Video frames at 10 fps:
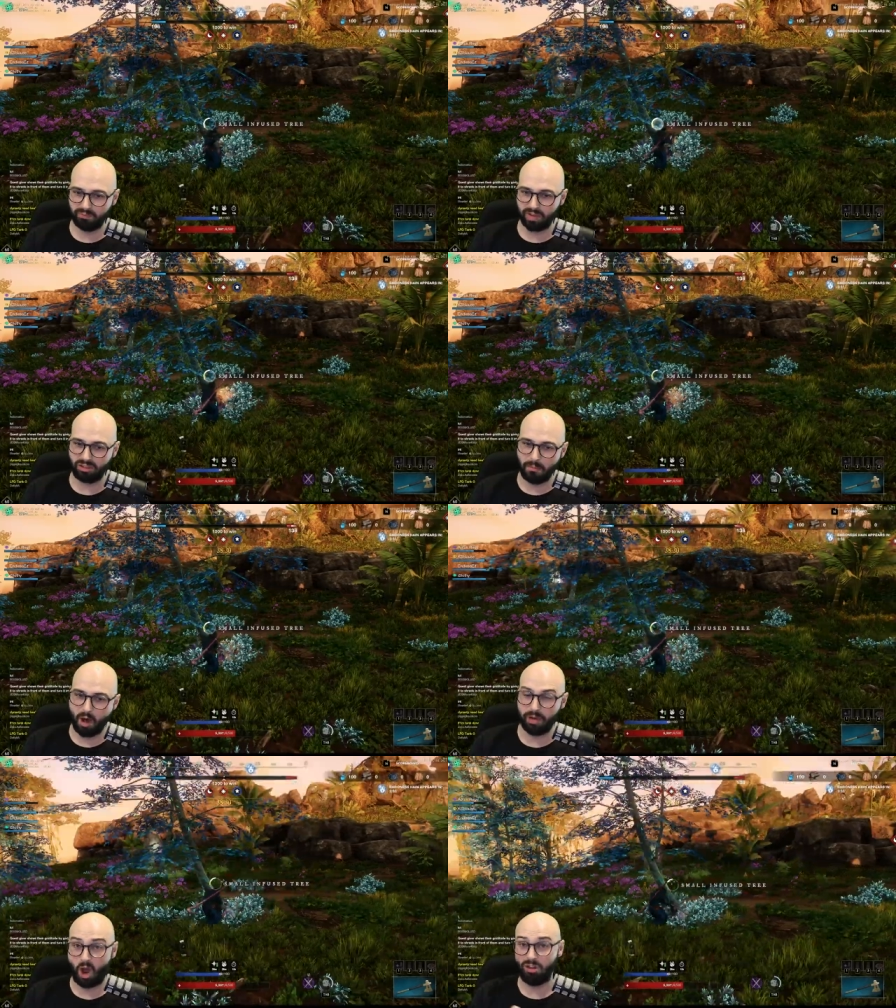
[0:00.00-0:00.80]
At the
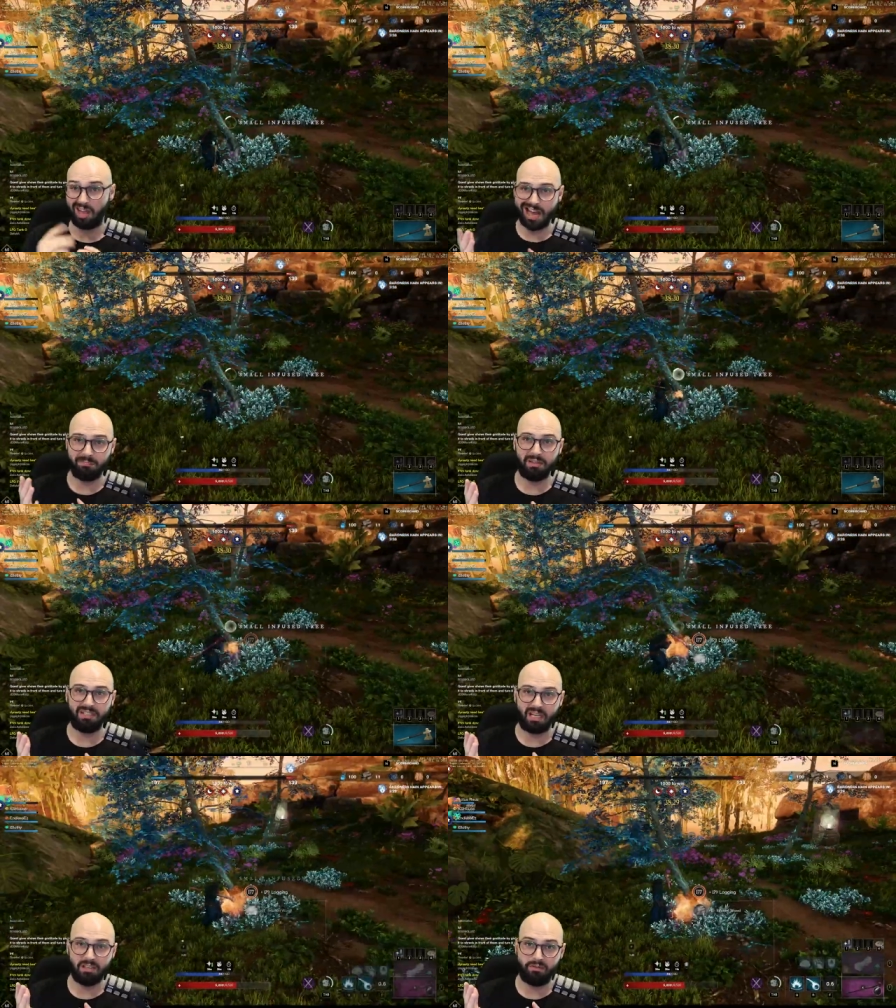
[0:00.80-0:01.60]
moment, only eight
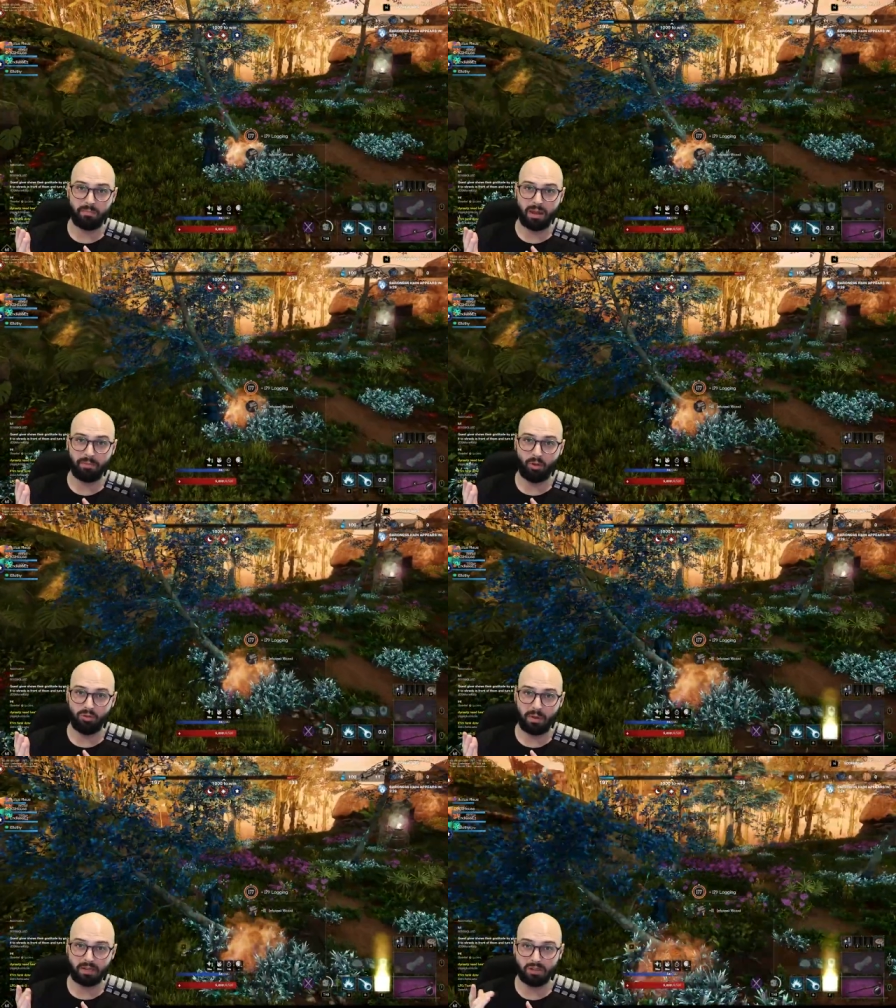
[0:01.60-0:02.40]
percent of the people who
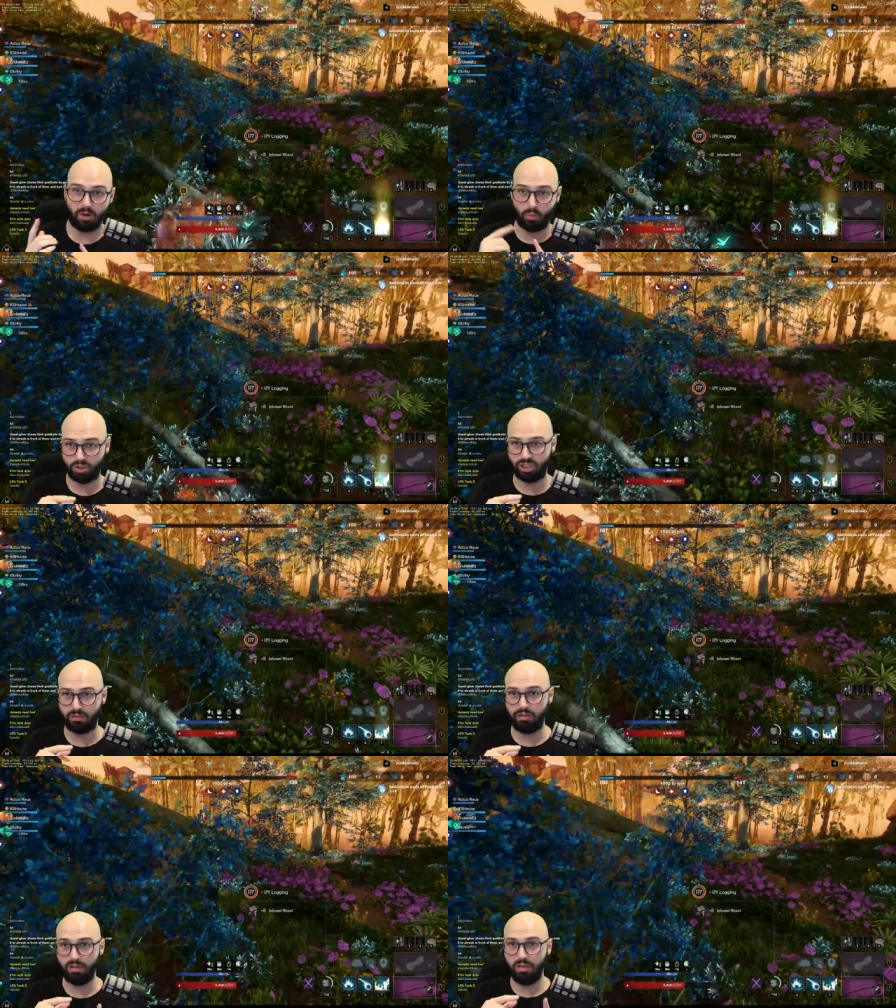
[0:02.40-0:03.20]
spend time watching
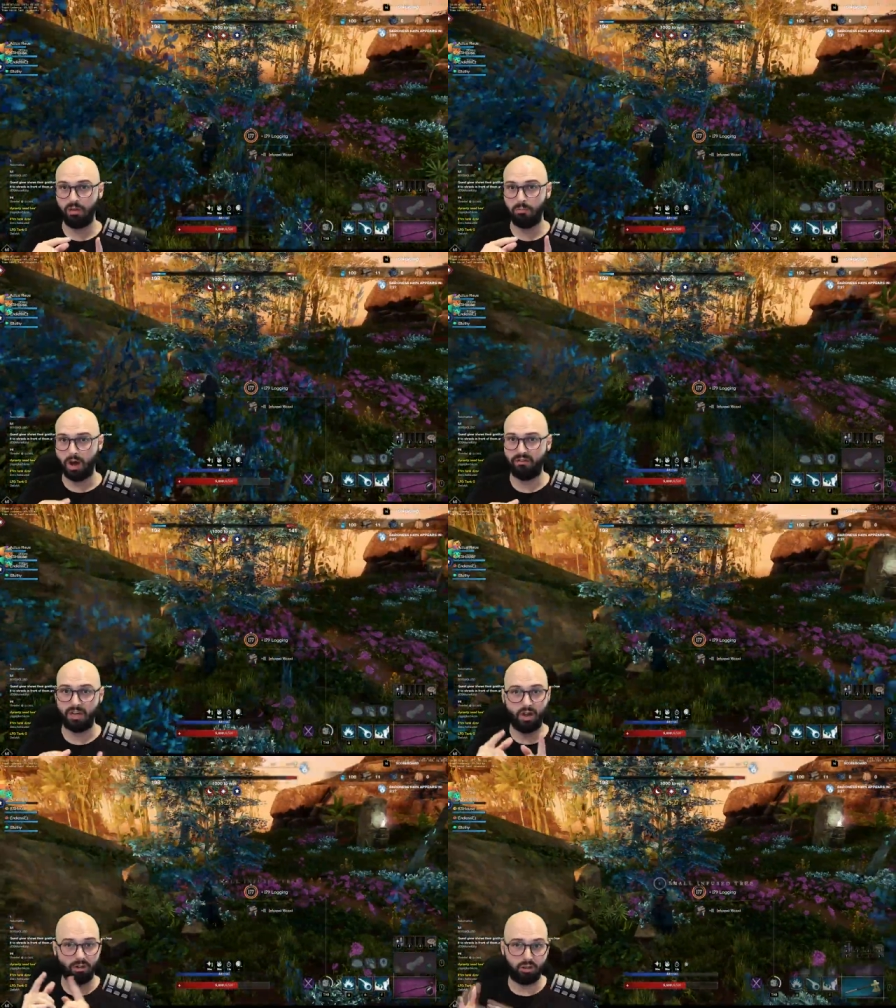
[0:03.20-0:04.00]
my
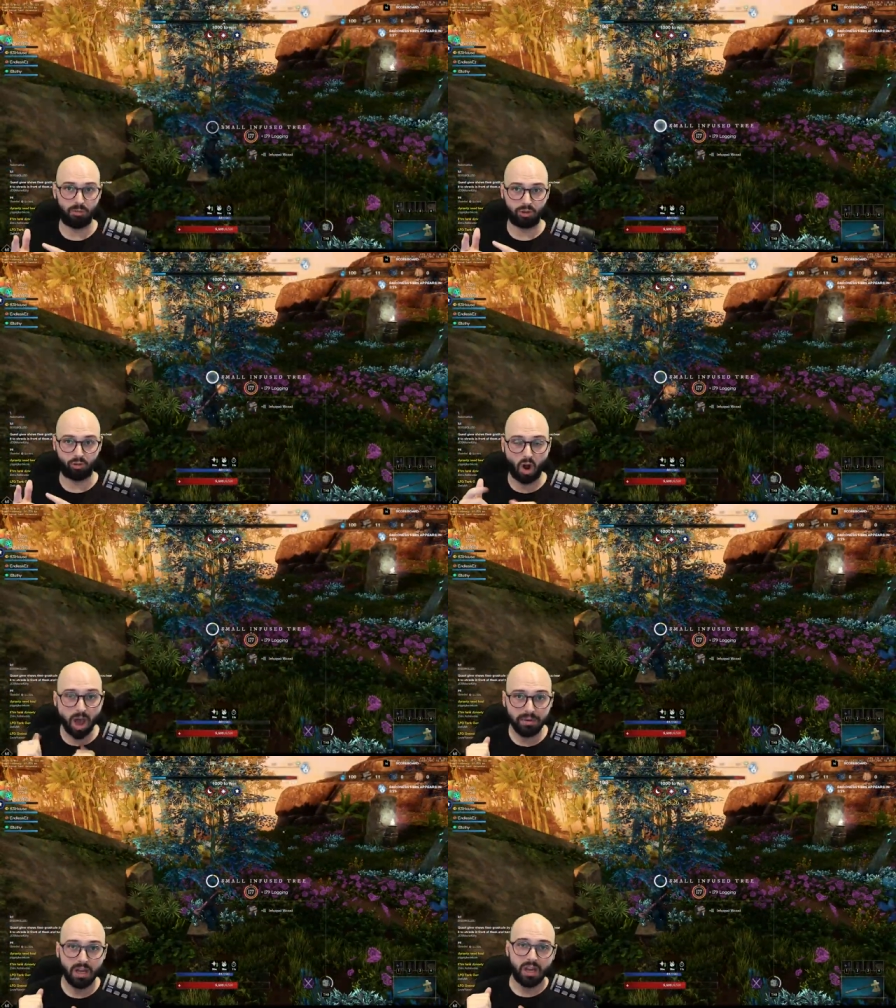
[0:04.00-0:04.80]
videos are
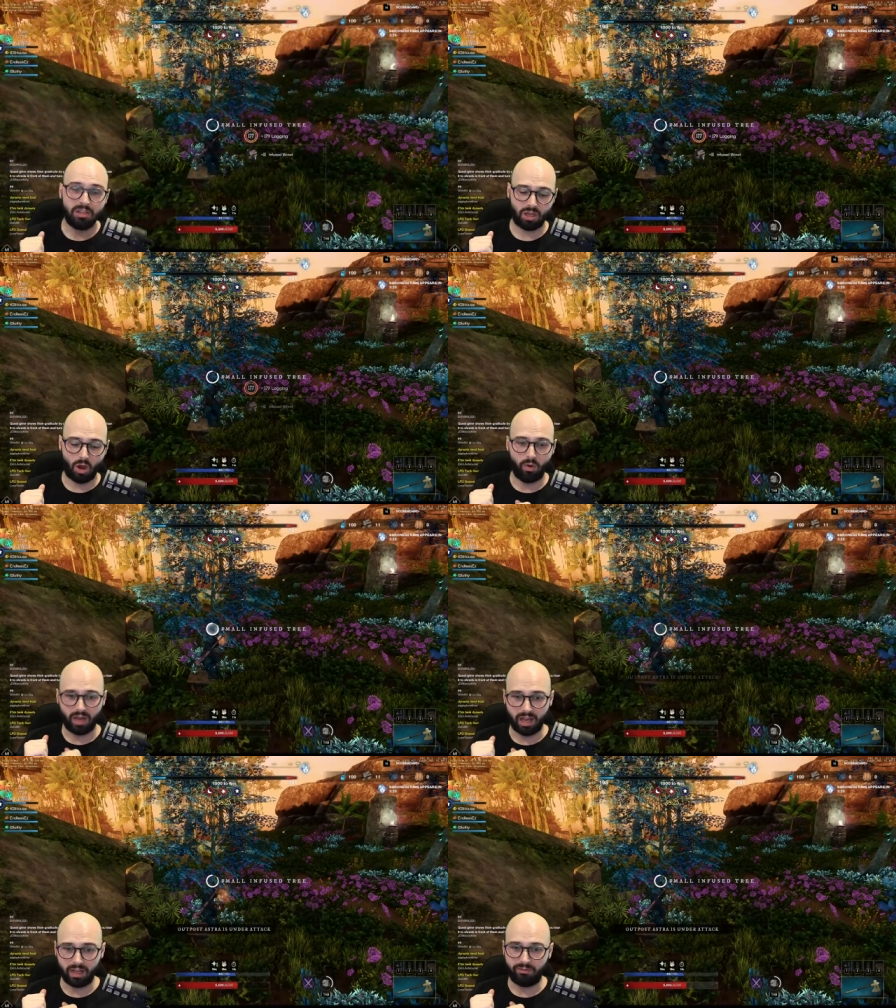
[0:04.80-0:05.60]
subscribed, so
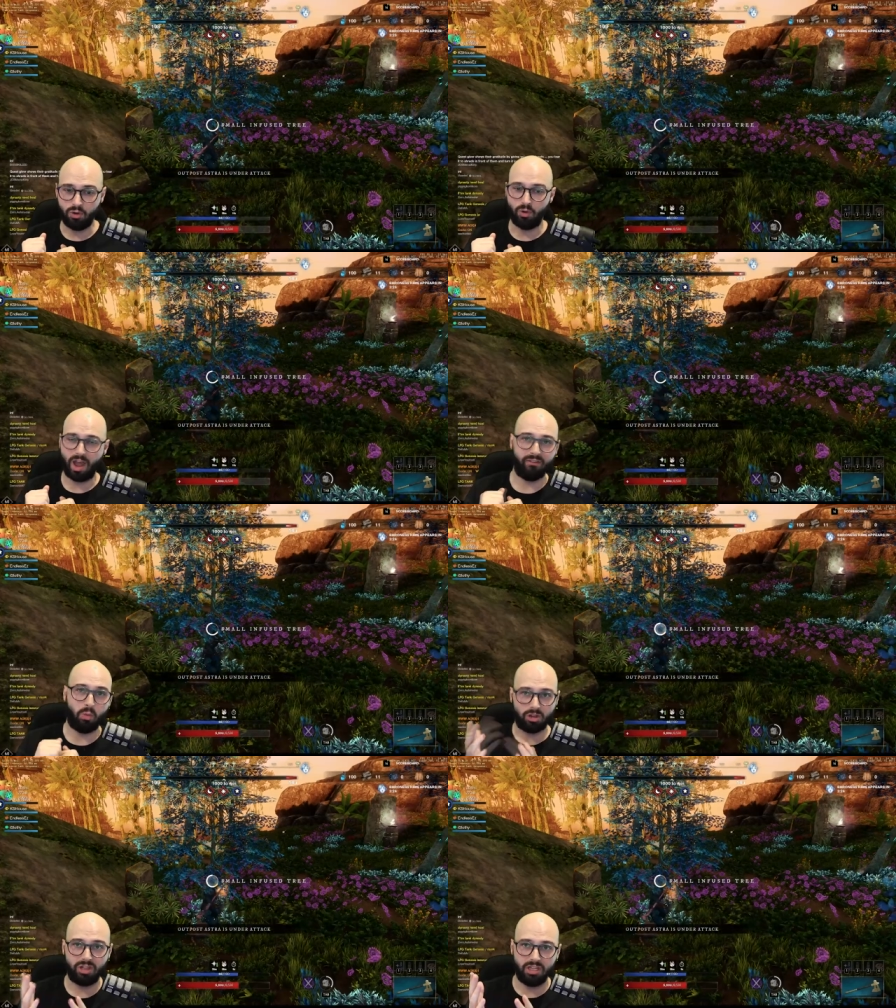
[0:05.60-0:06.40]
uh, if you have
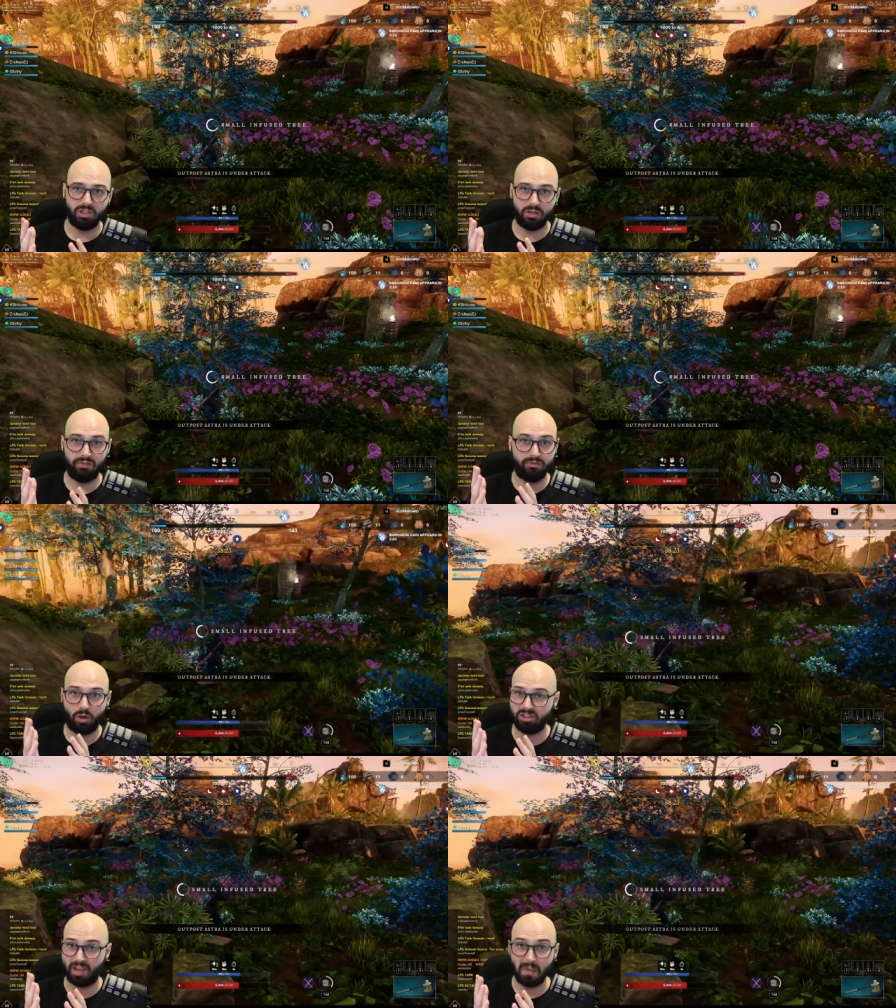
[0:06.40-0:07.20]
watched this and you've
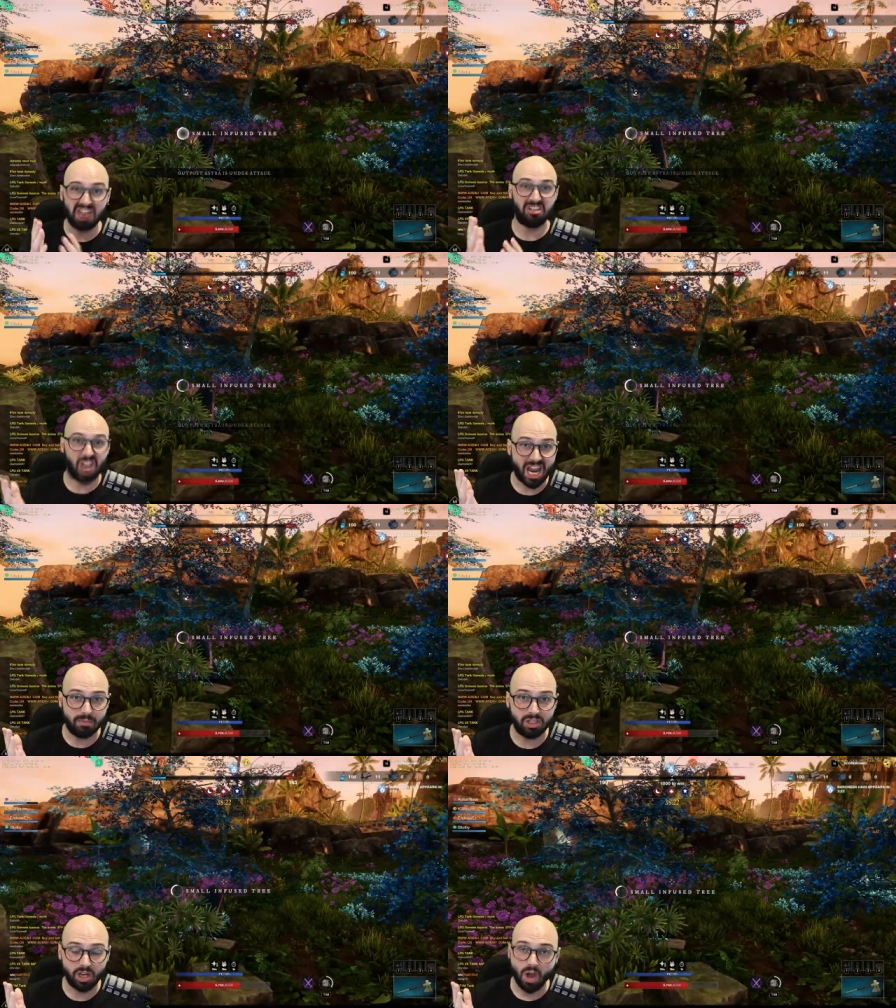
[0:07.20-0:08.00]
got some entertainment